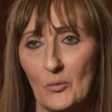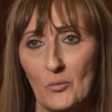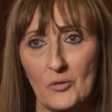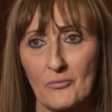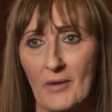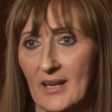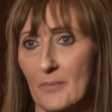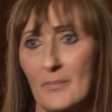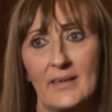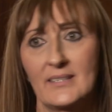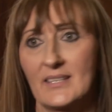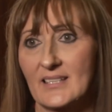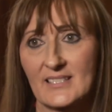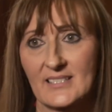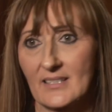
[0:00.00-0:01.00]
Would
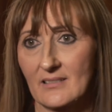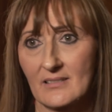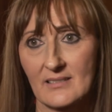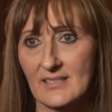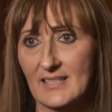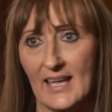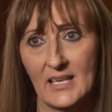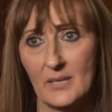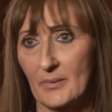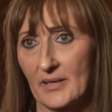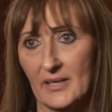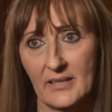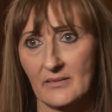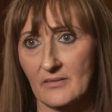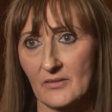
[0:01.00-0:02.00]
recommend it to
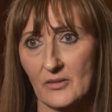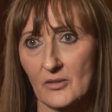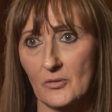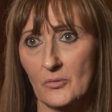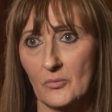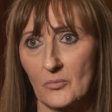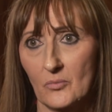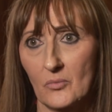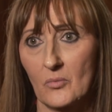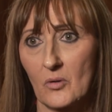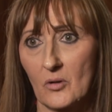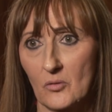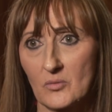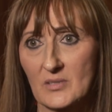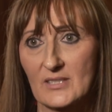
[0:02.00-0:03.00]
anybody who
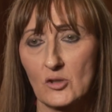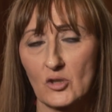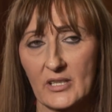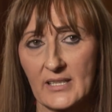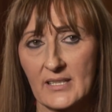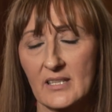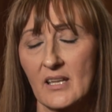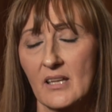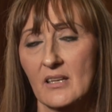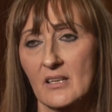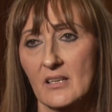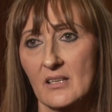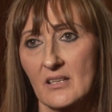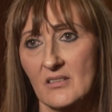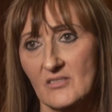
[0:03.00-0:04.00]
was looking
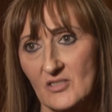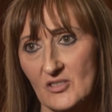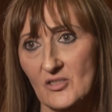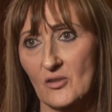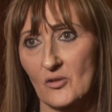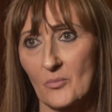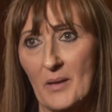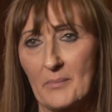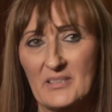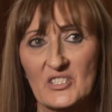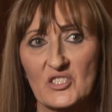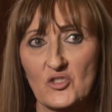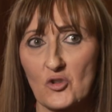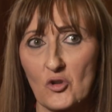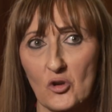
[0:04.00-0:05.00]
or maybe
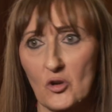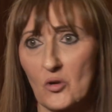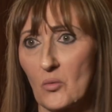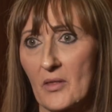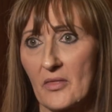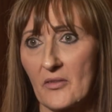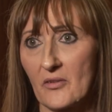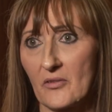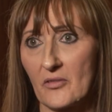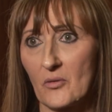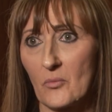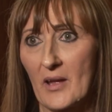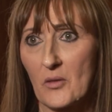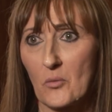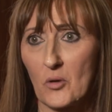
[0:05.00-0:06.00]
stuck with
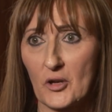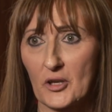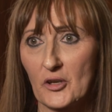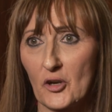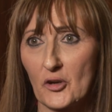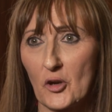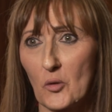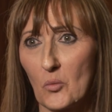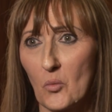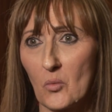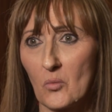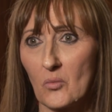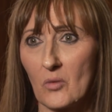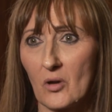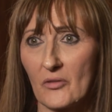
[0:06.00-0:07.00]
the way they're working, not knowing
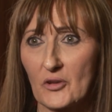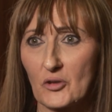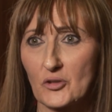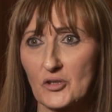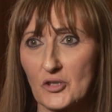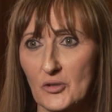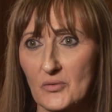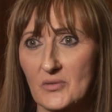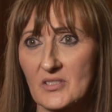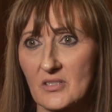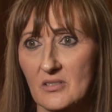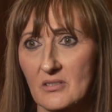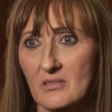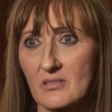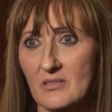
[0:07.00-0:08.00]
what they could do
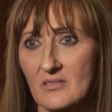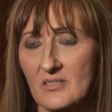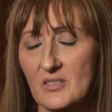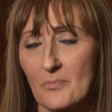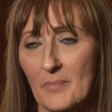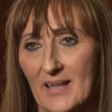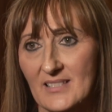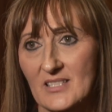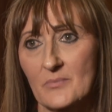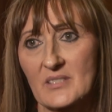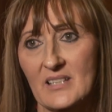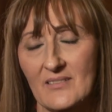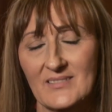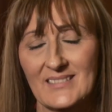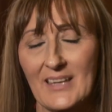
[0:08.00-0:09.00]
to better
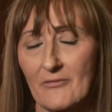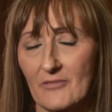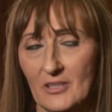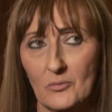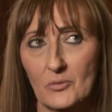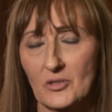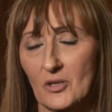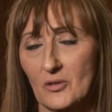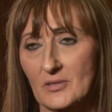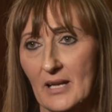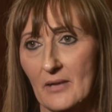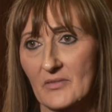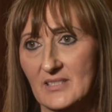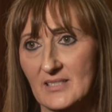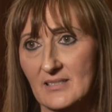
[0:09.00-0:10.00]
themselves. Definitely would go
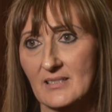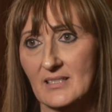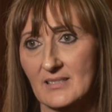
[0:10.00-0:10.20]
down this